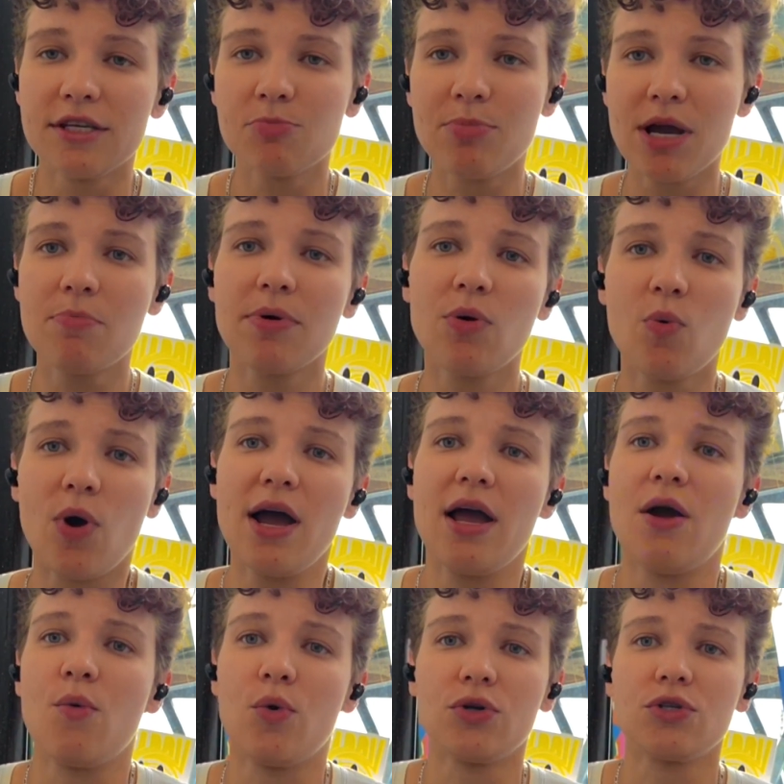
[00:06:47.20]
paper, why
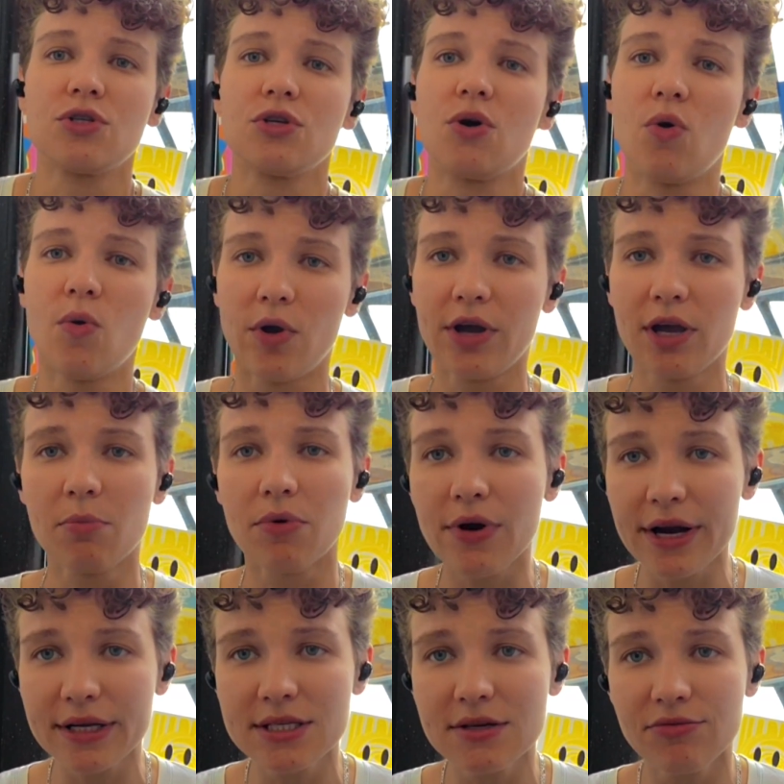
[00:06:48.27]
I was so
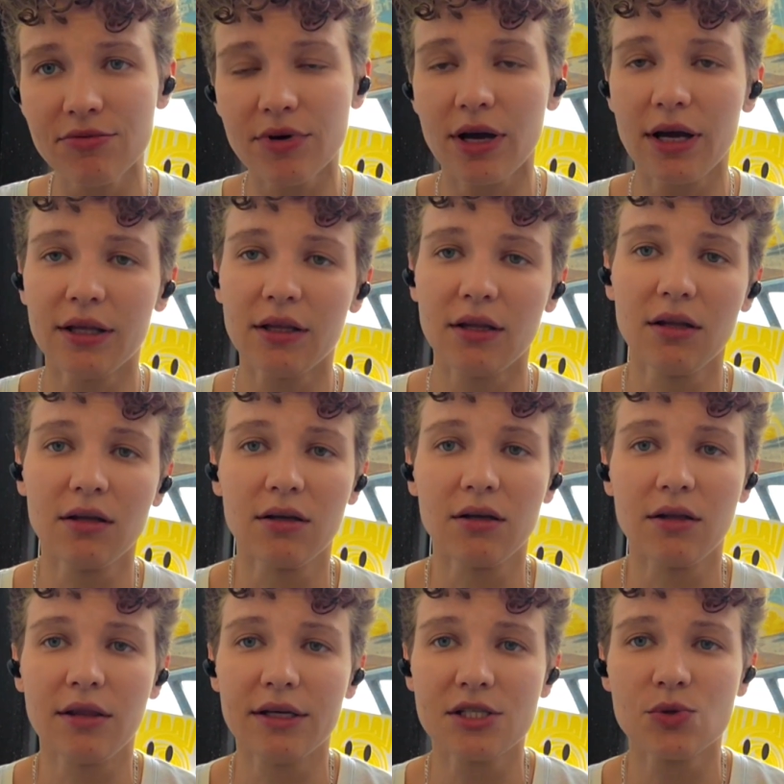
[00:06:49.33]
hyperactive, and
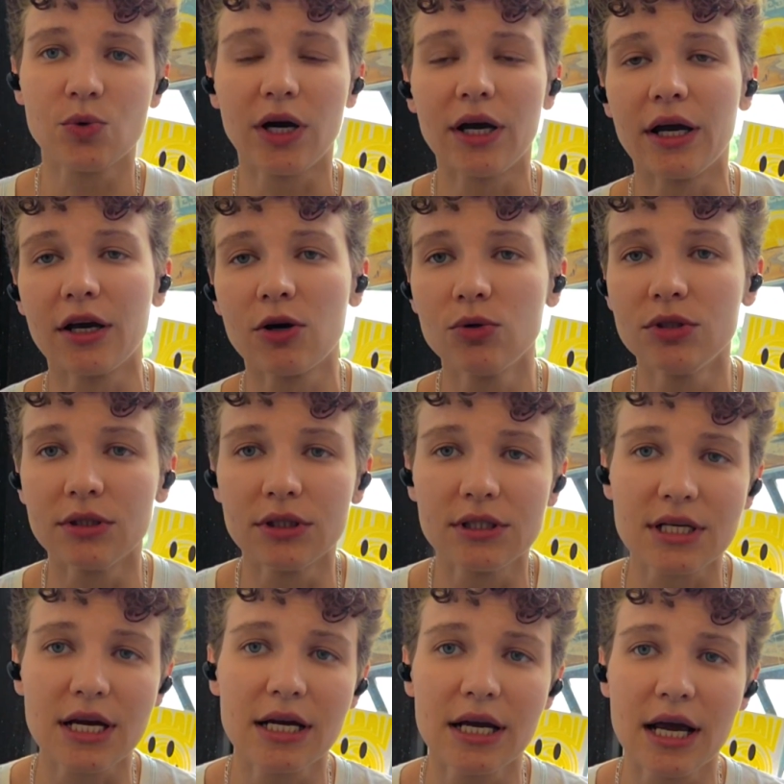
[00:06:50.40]
that's why I couldn't
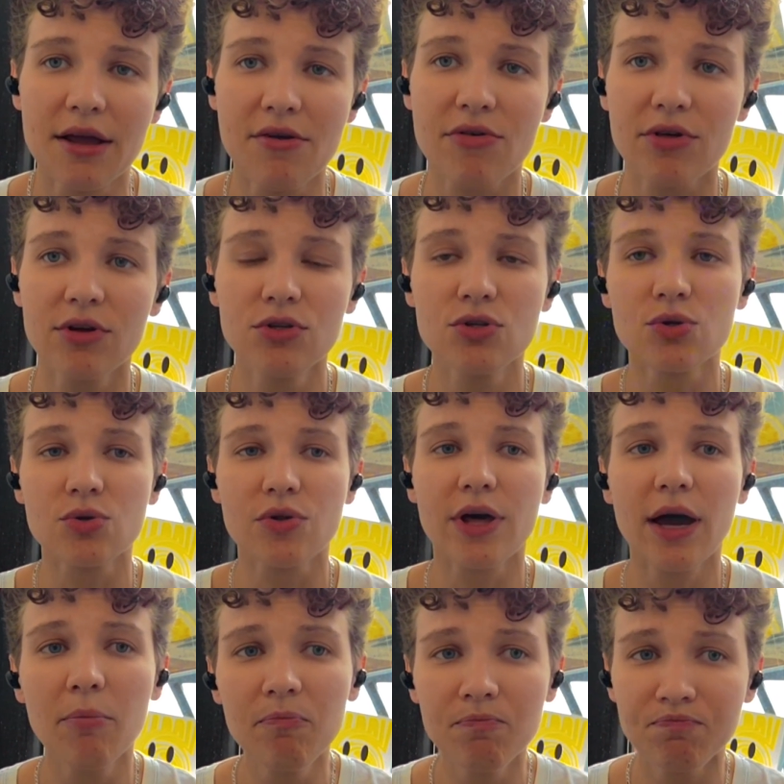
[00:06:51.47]
say anything to
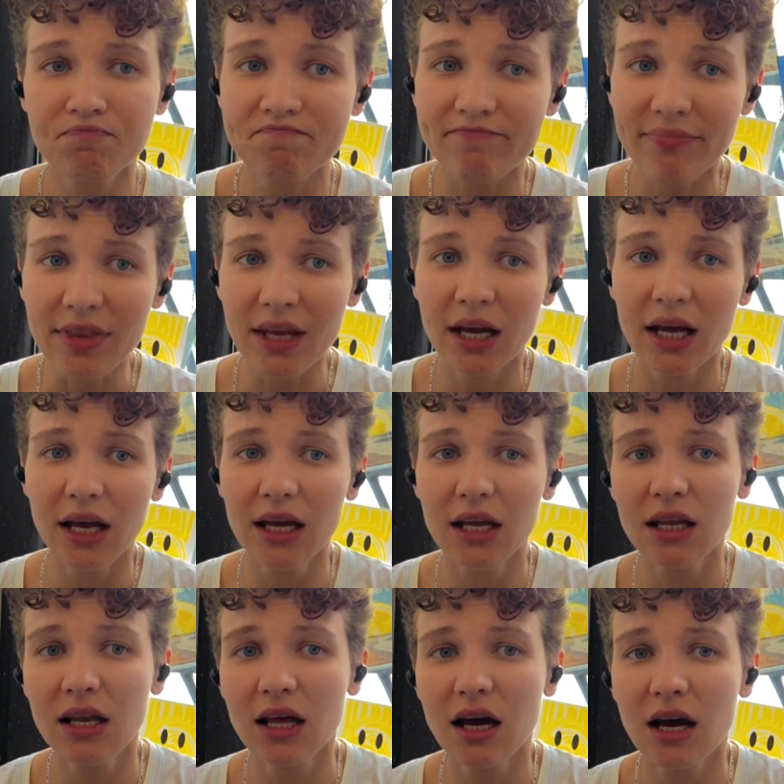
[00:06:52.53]
them.
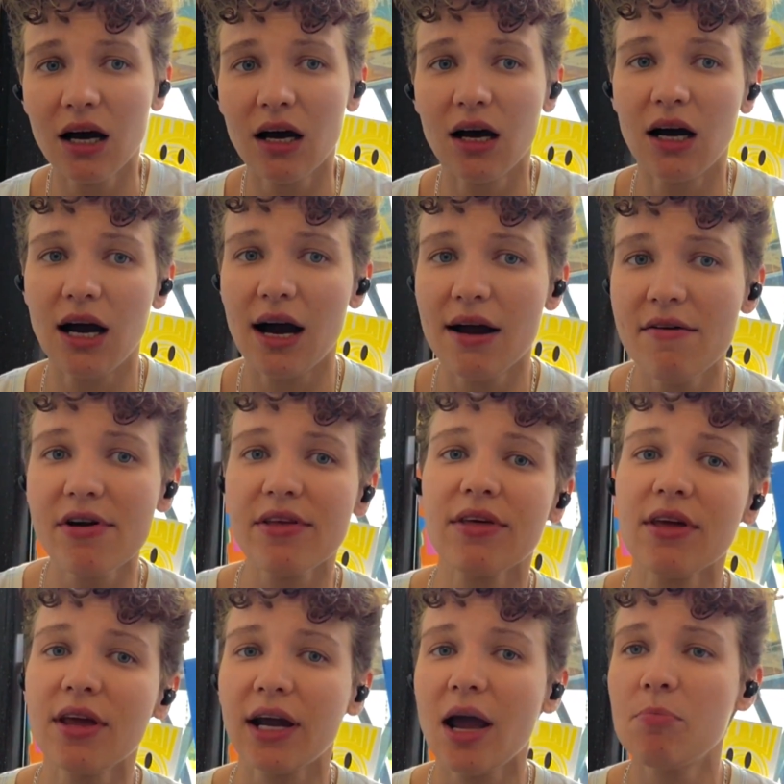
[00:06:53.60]
And
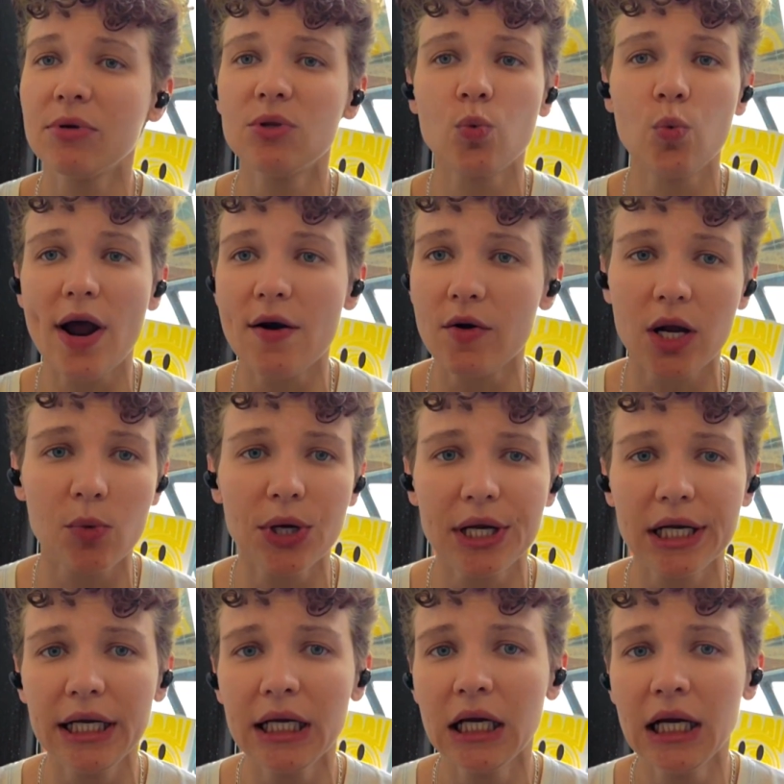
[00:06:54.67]
everything happened very
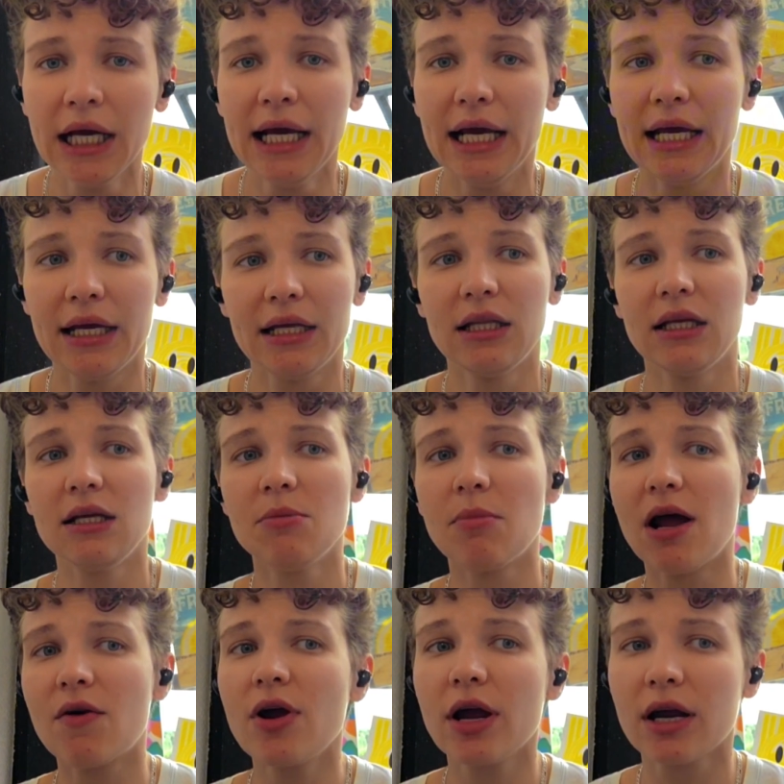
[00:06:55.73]
quickly, and in
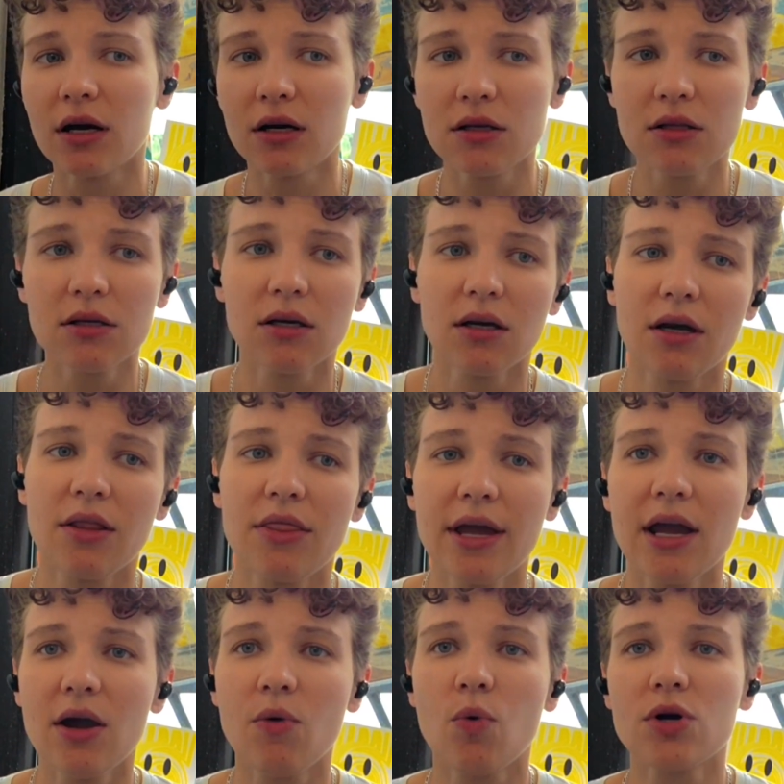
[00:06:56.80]
my record
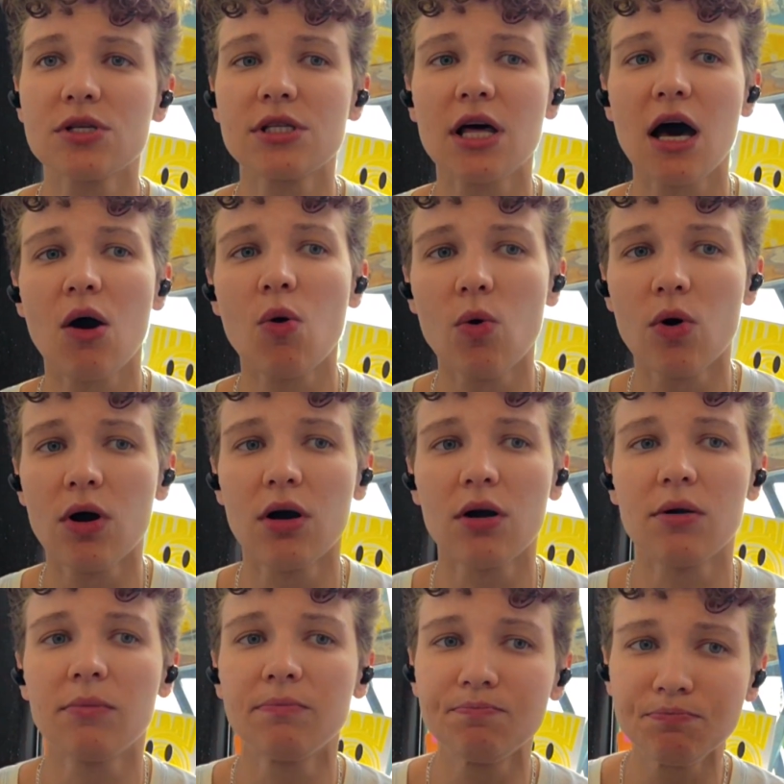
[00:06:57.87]
there was now
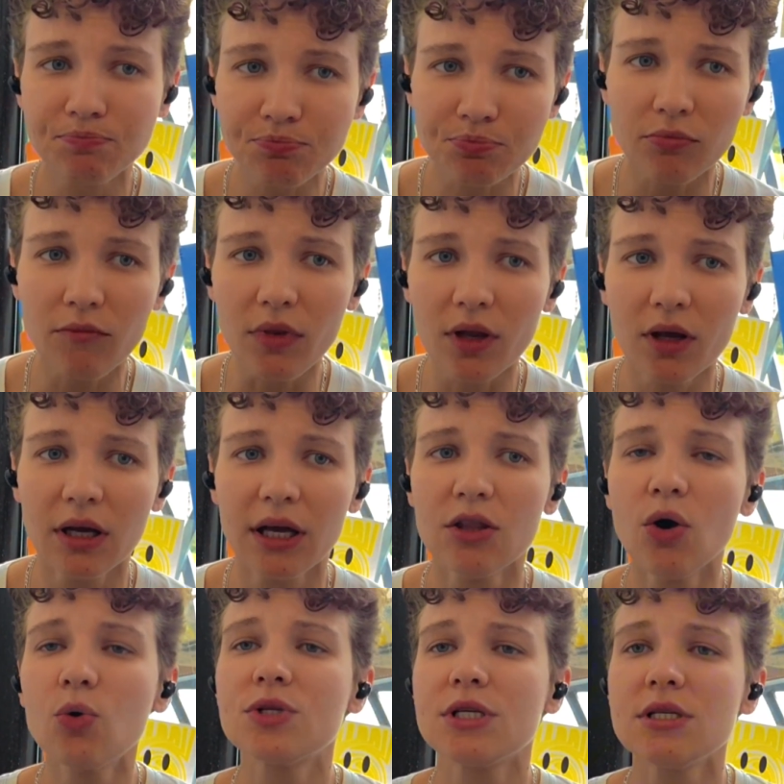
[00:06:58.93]
a
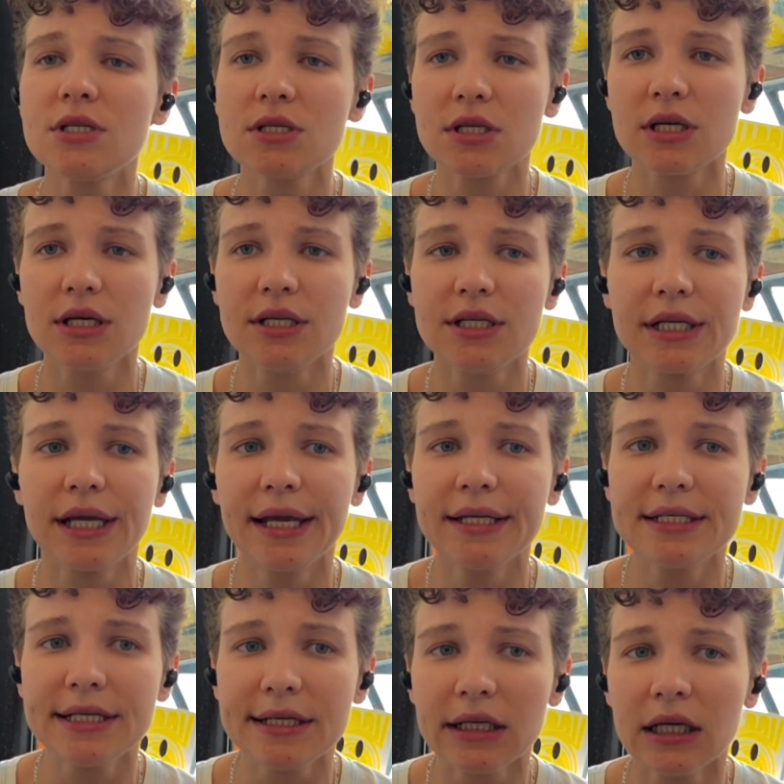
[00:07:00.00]
notice
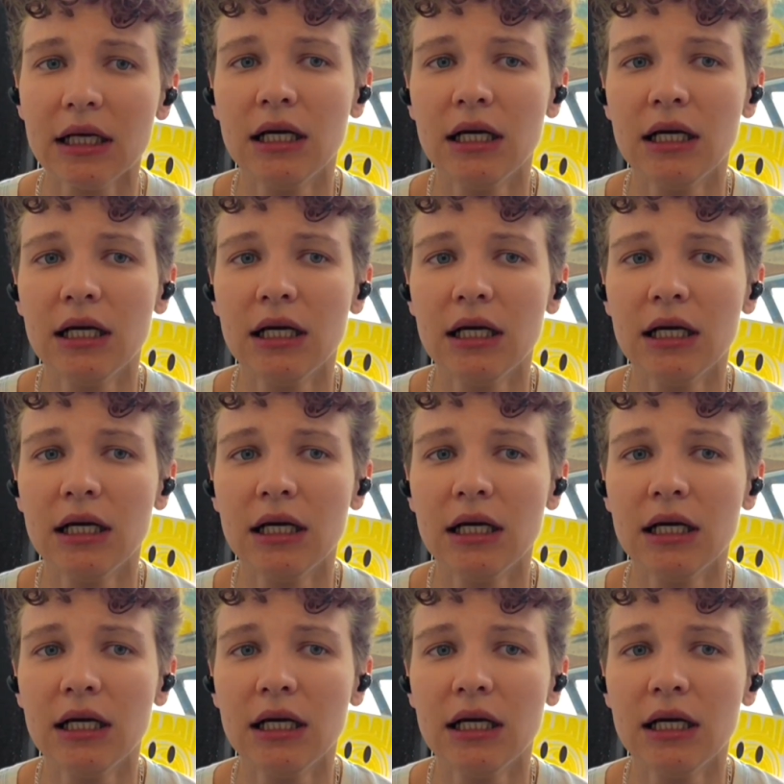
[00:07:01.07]
indicating